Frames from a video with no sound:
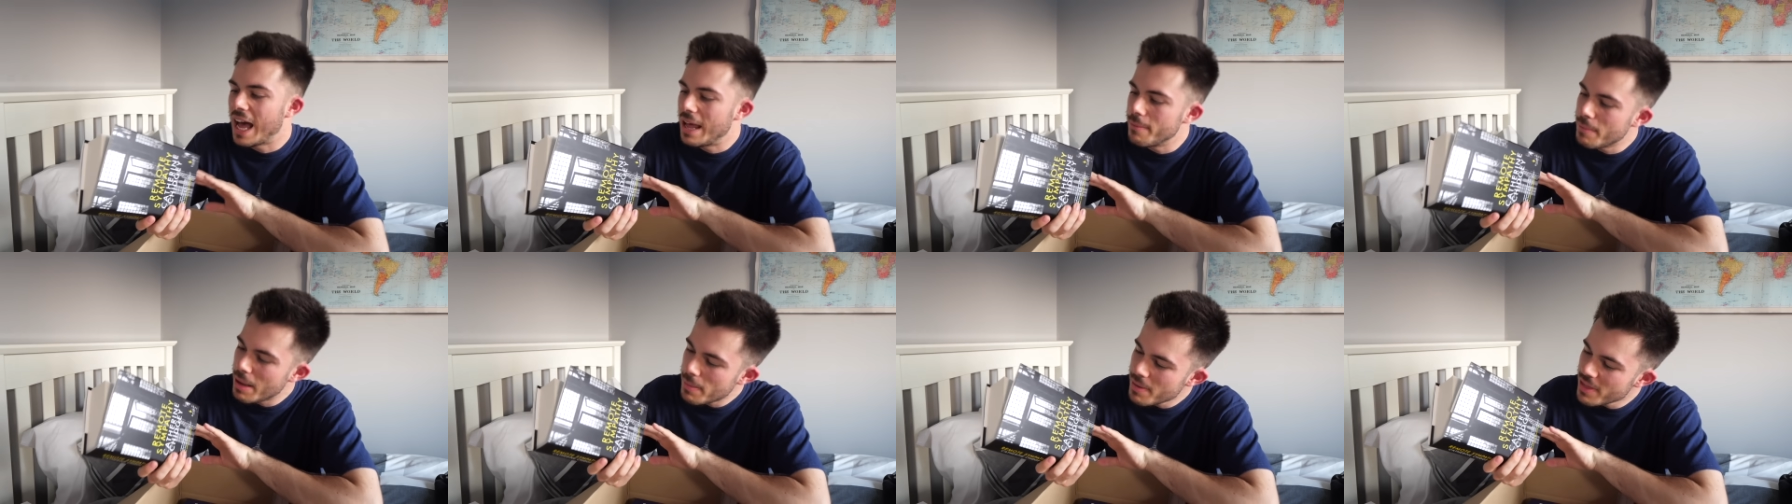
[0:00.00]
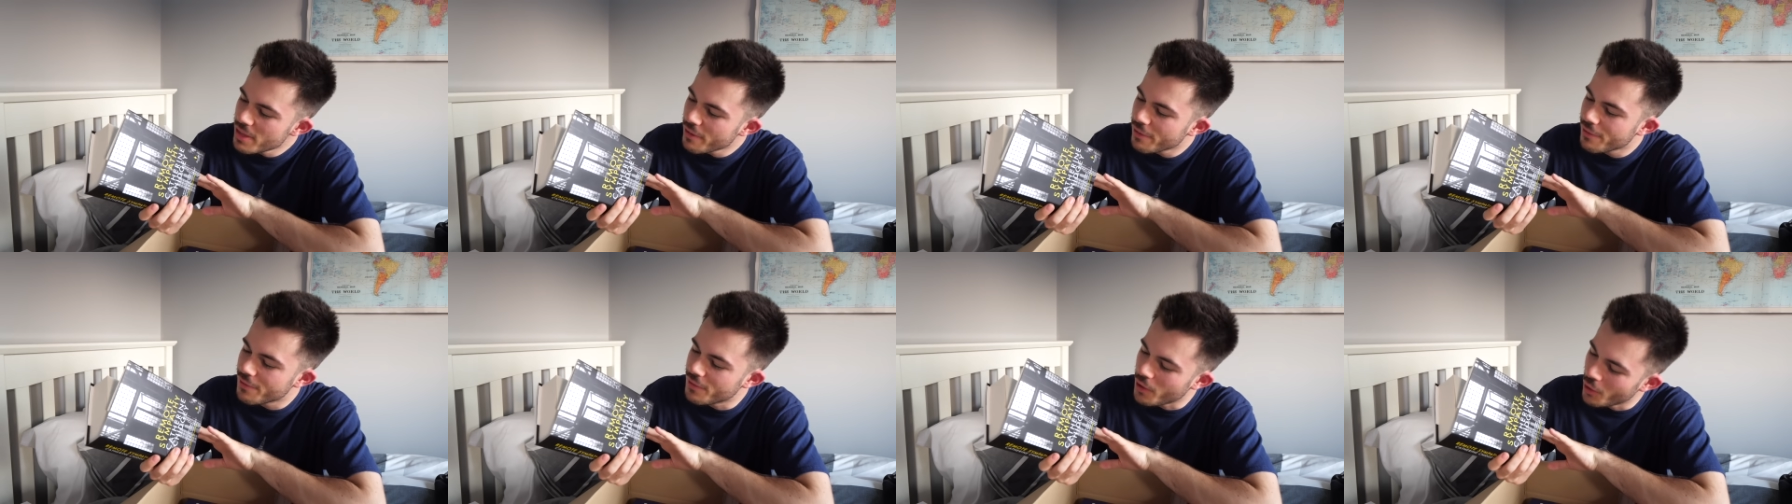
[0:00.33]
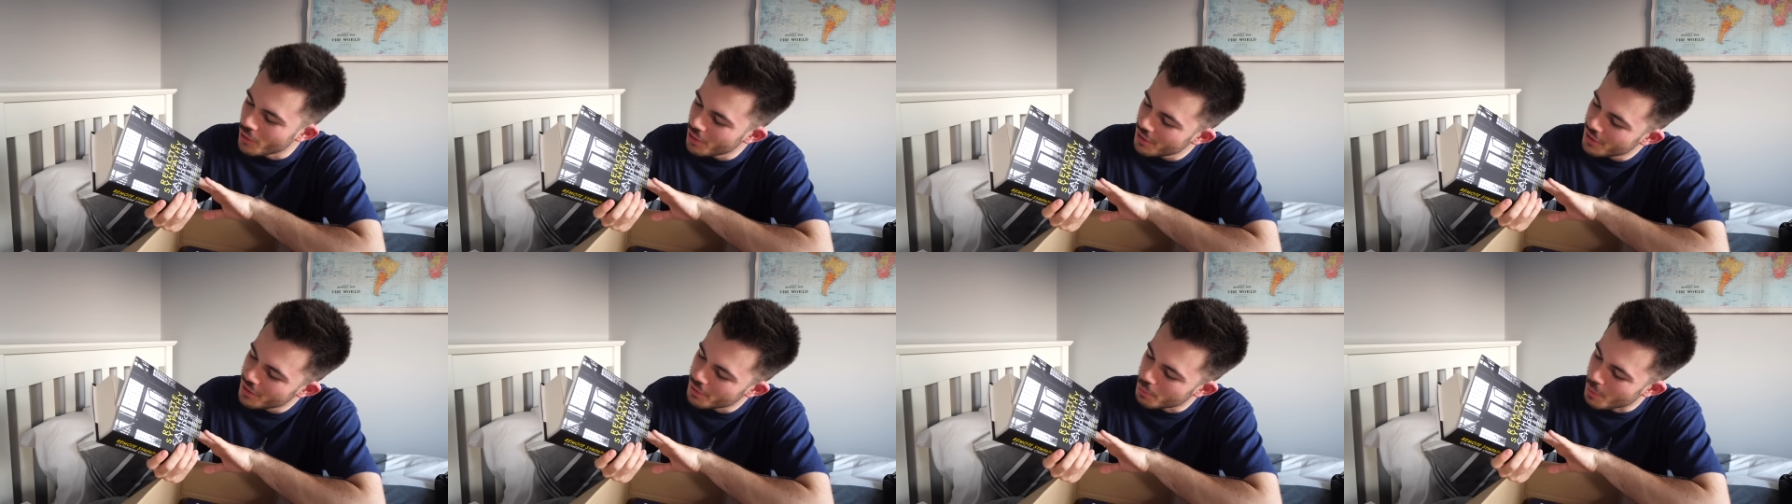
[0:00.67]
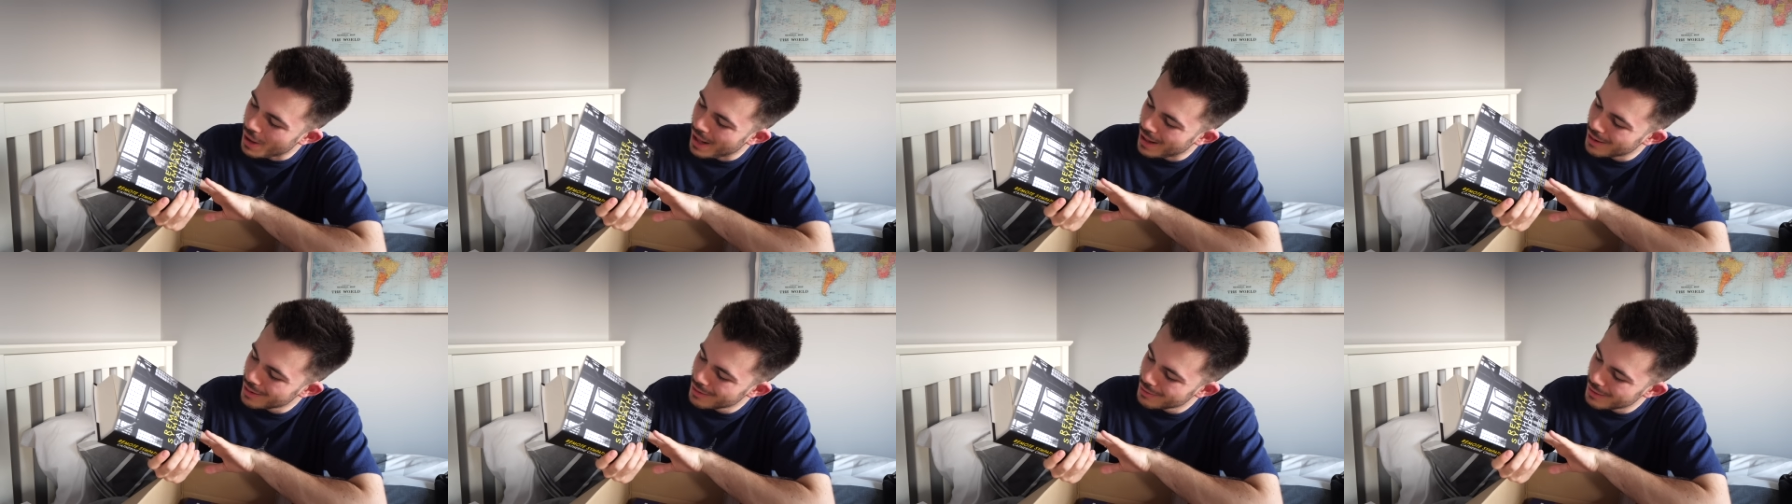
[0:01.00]
And maybe the font as
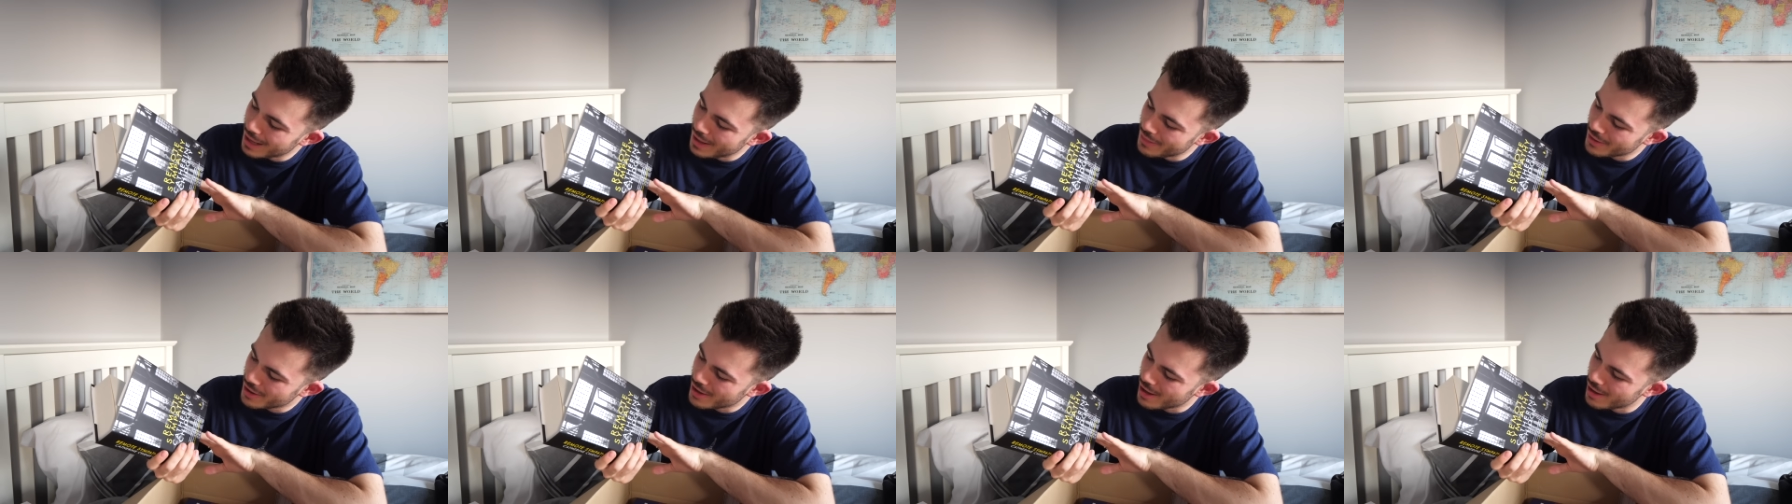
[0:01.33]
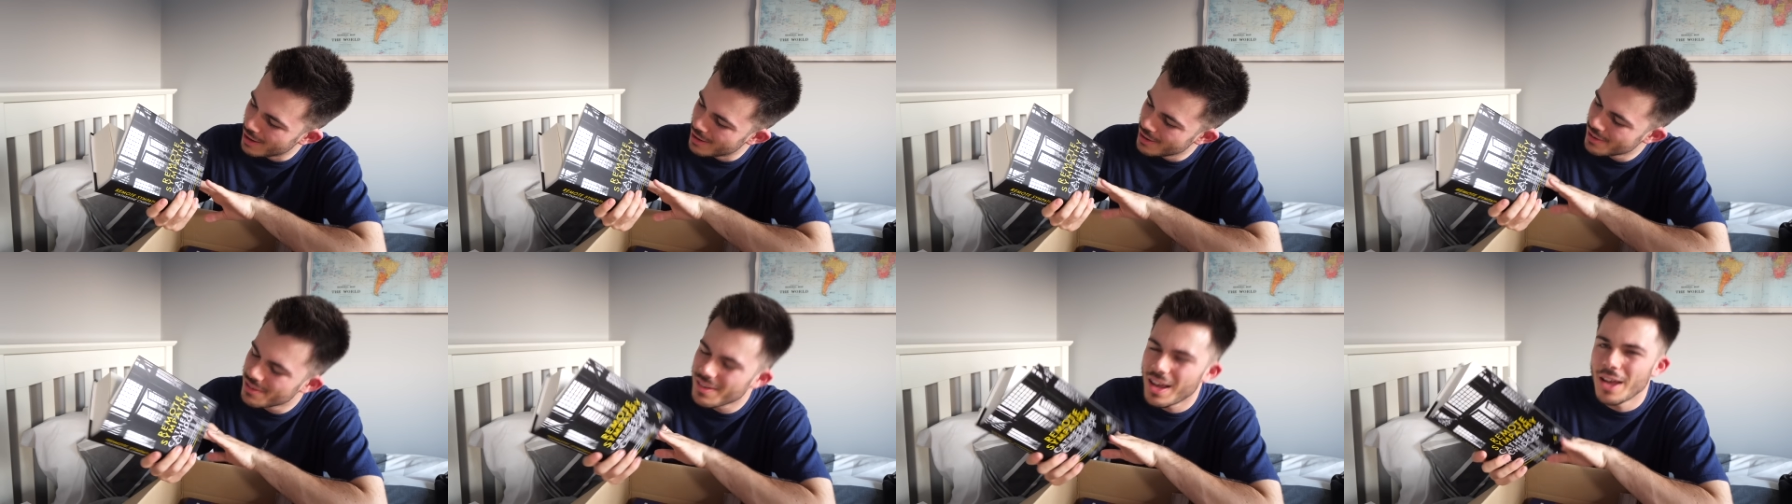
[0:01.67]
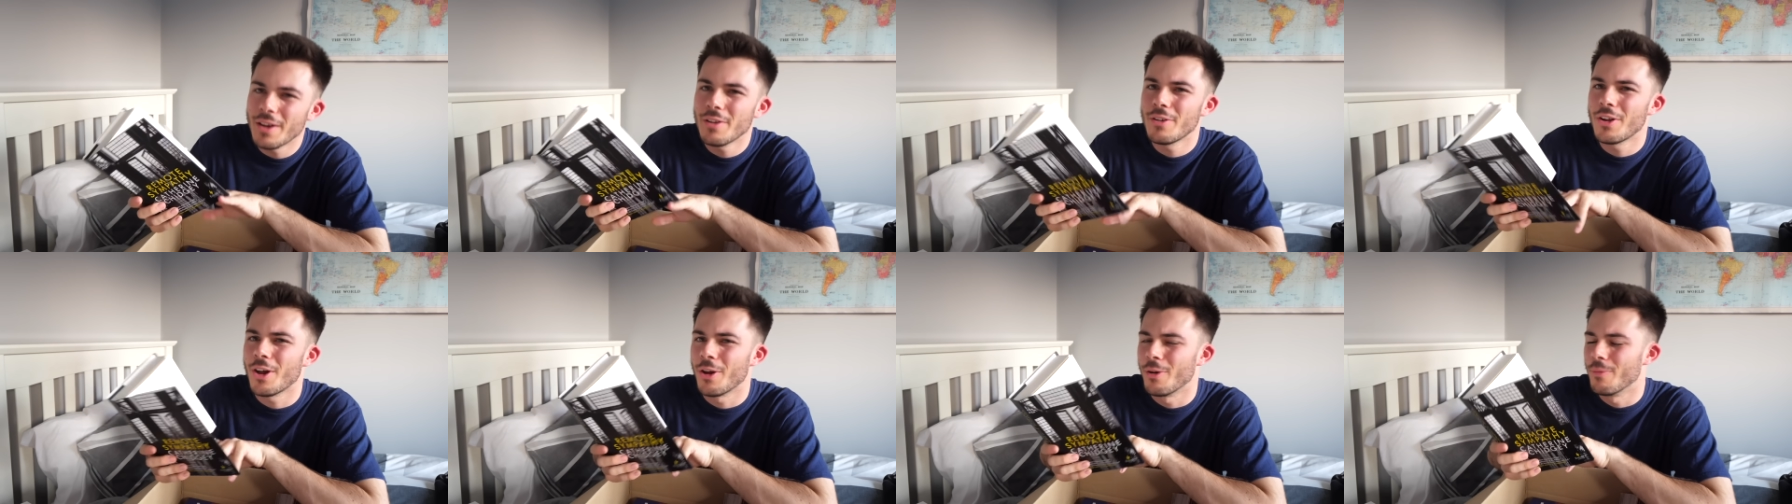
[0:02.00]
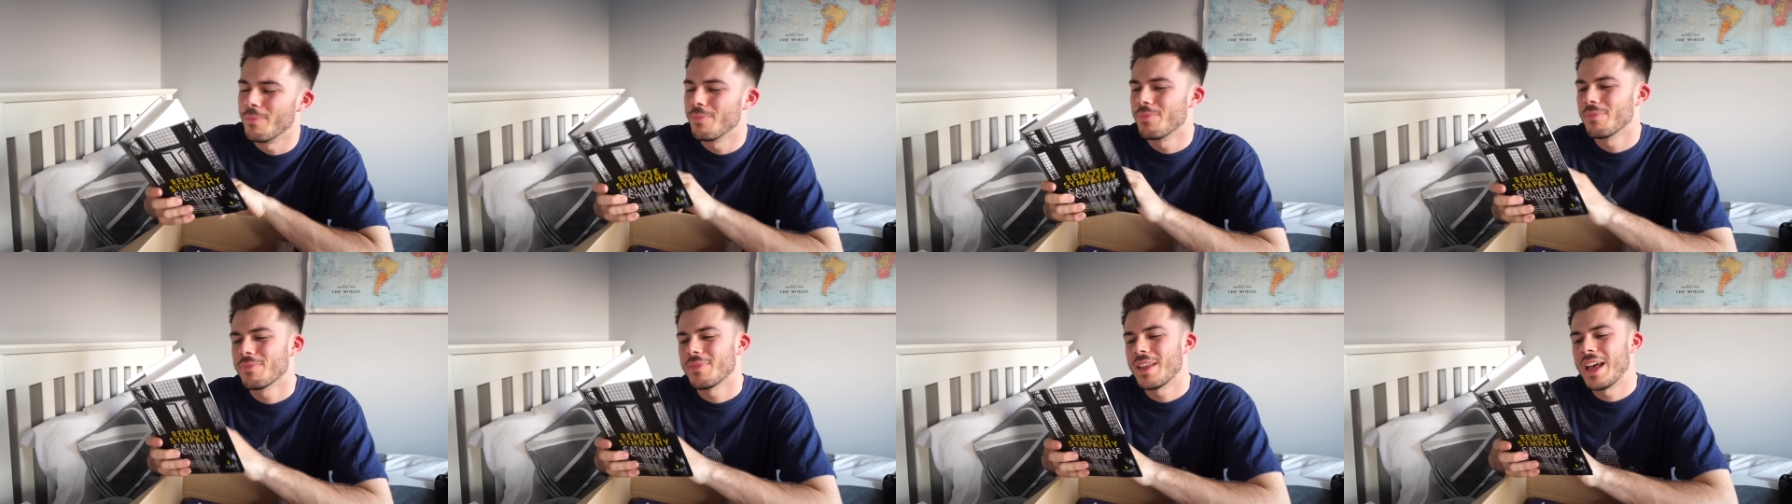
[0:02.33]
well, and the colours, I don't know.
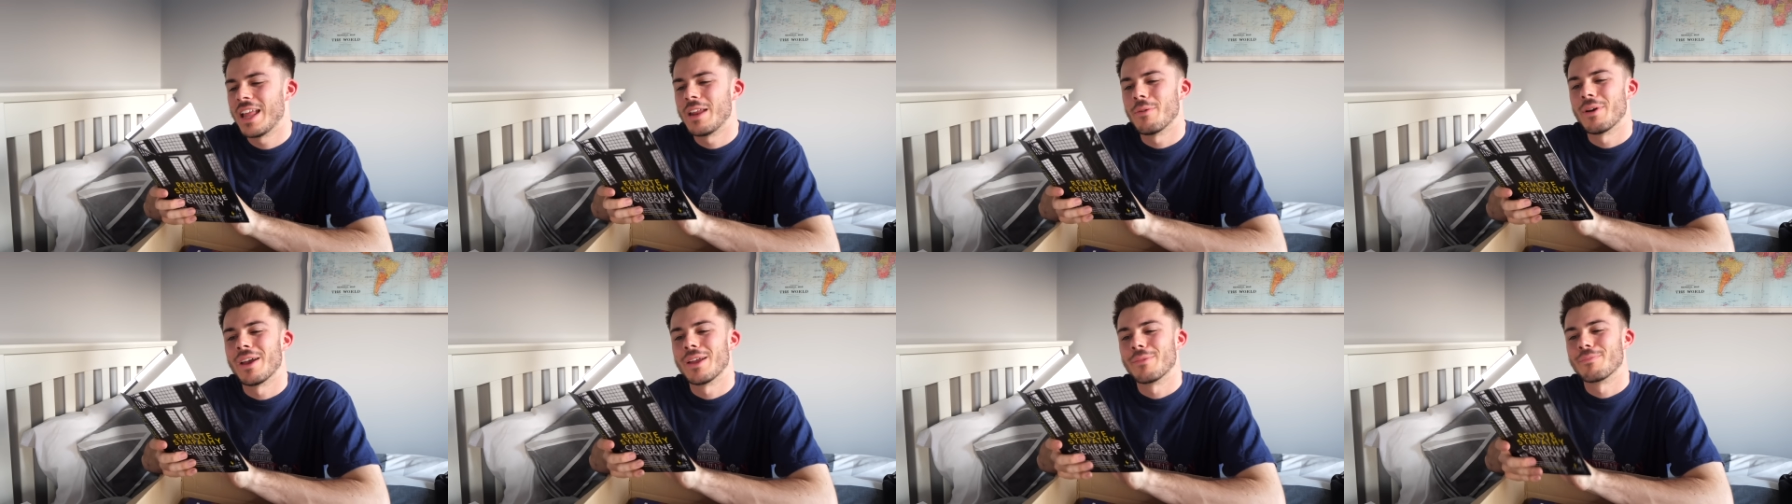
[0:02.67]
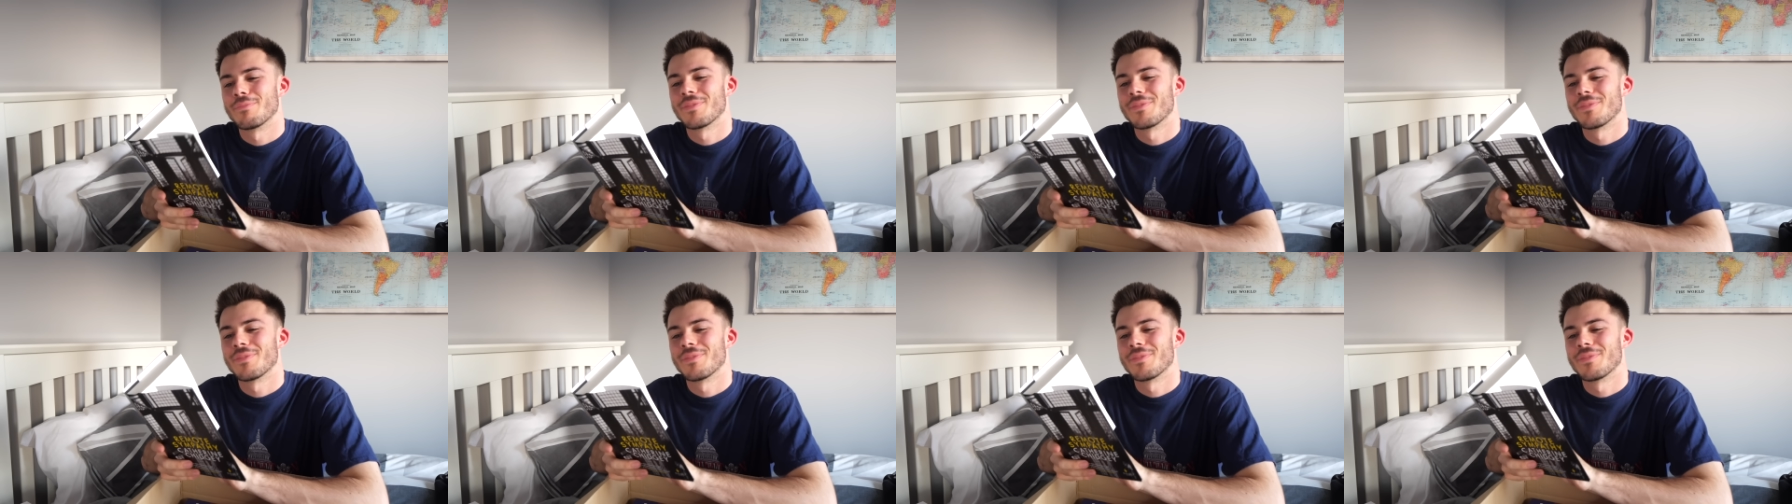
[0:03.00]
Anyway,